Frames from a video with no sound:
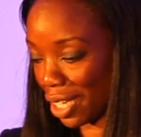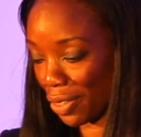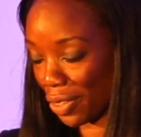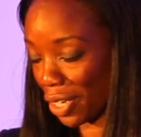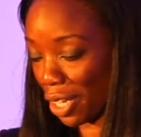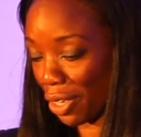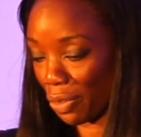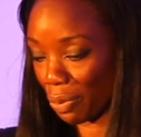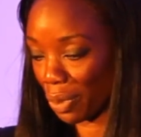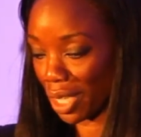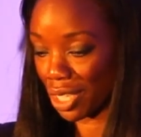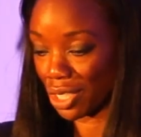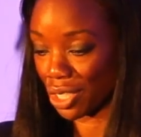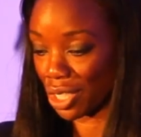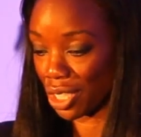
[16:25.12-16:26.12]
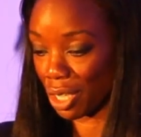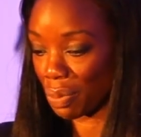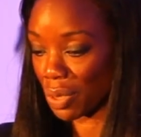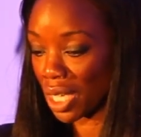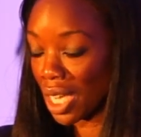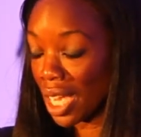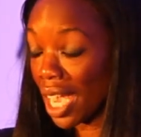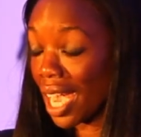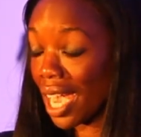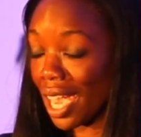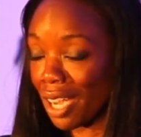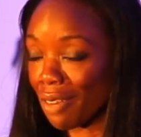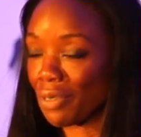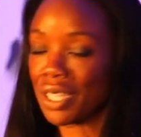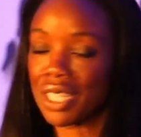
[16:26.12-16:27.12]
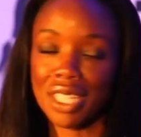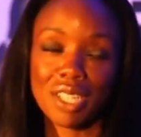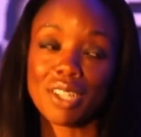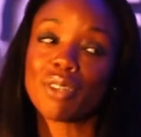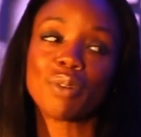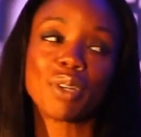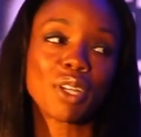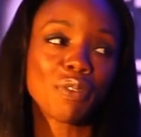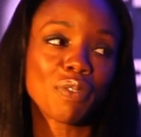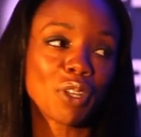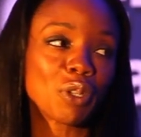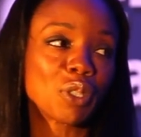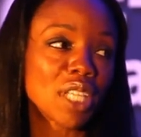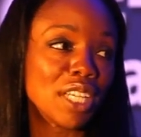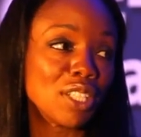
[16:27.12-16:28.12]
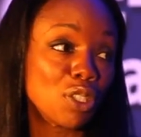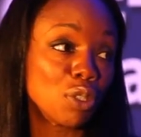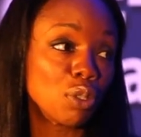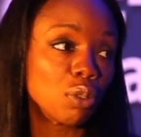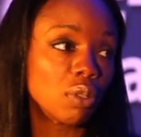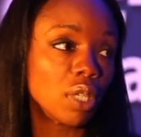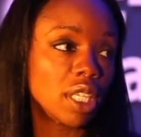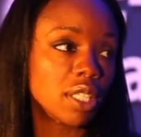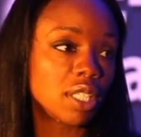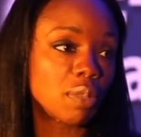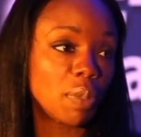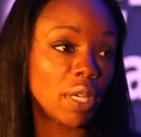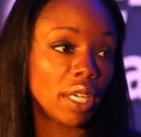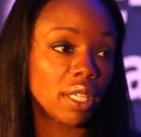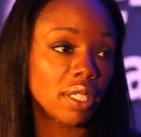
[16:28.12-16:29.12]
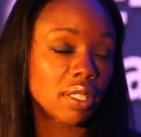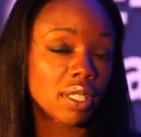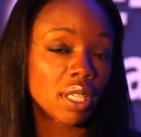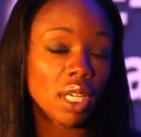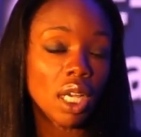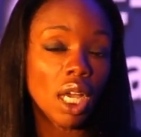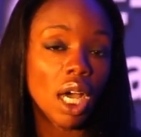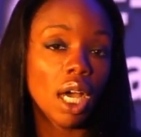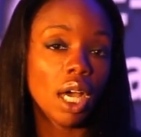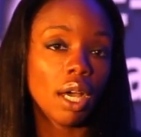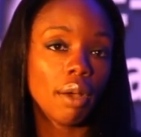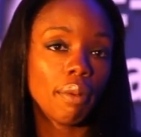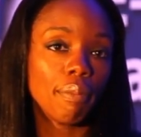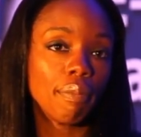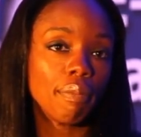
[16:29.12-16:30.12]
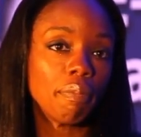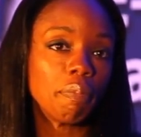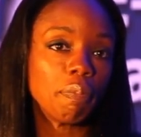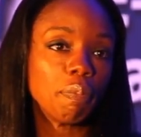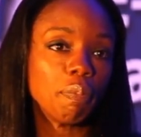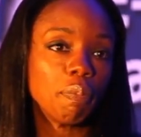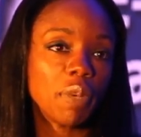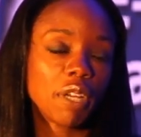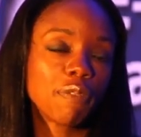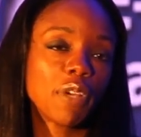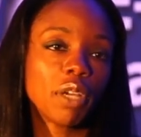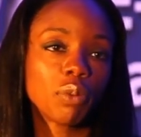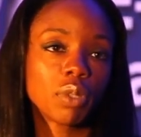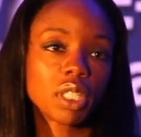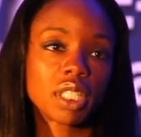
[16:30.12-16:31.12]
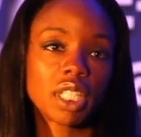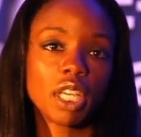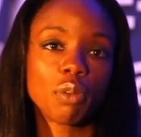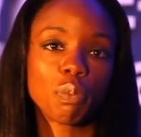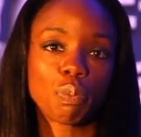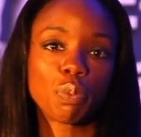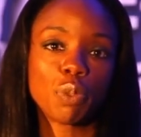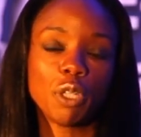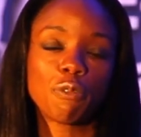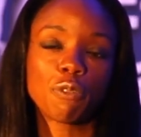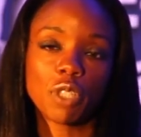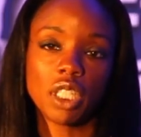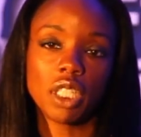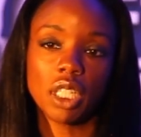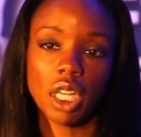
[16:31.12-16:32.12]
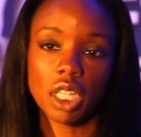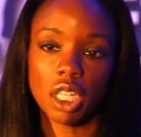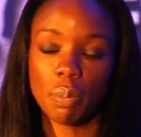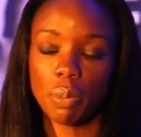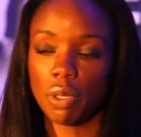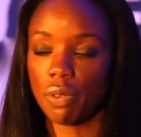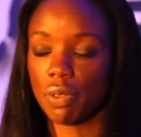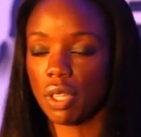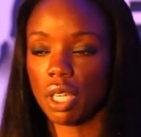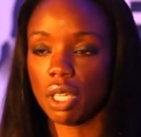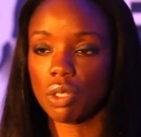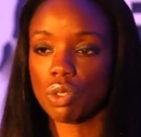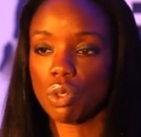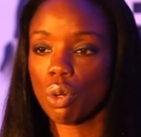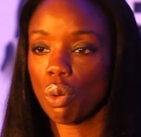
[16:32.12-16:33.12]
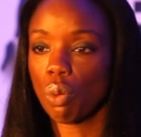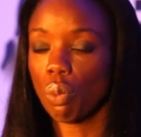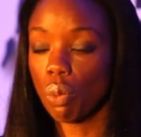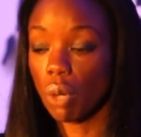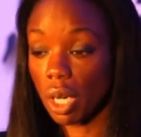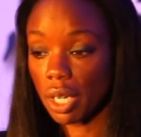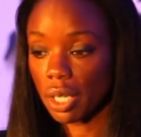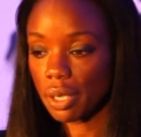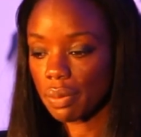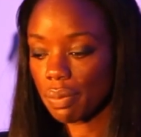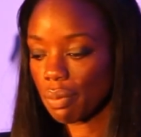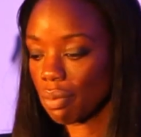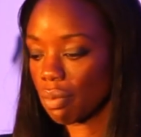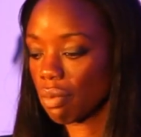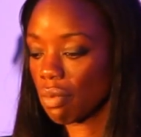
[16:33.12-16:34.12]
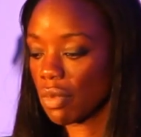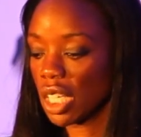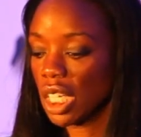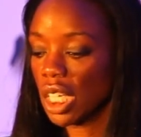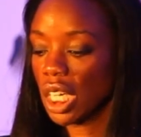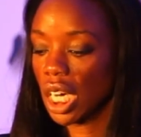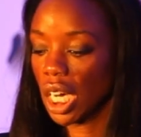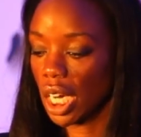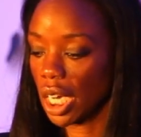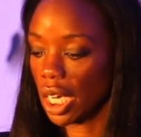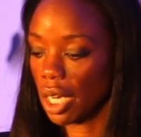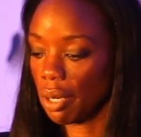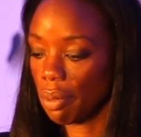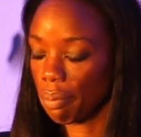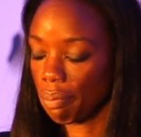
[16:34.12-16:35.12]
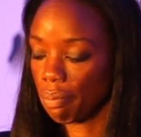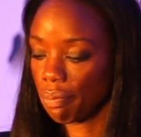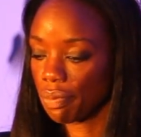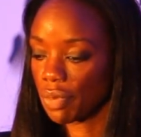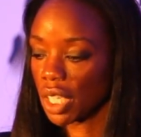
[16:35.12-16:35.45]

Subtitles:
health, and healthy relationships, every single one of those I do in spades. But if I were to say briefly a couple of things. One, the